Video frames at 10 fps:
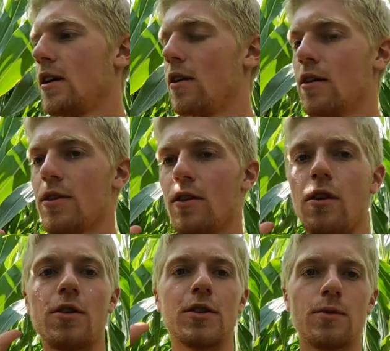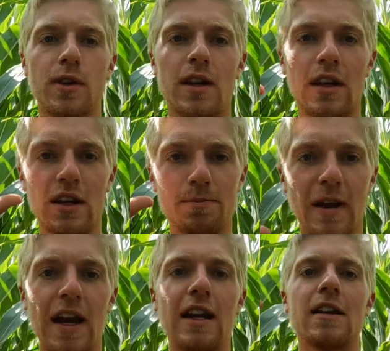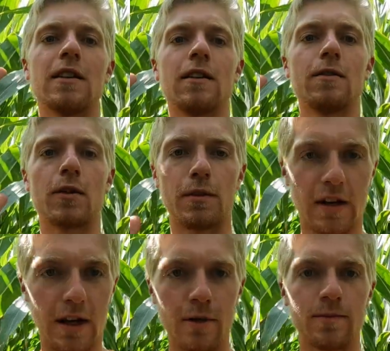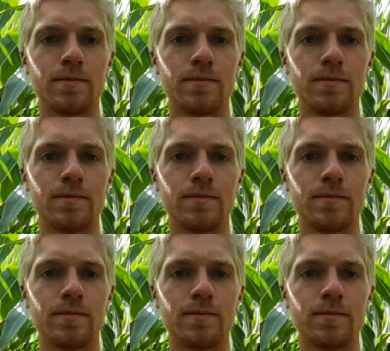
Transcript: All, the, all they're doing is paying for the video.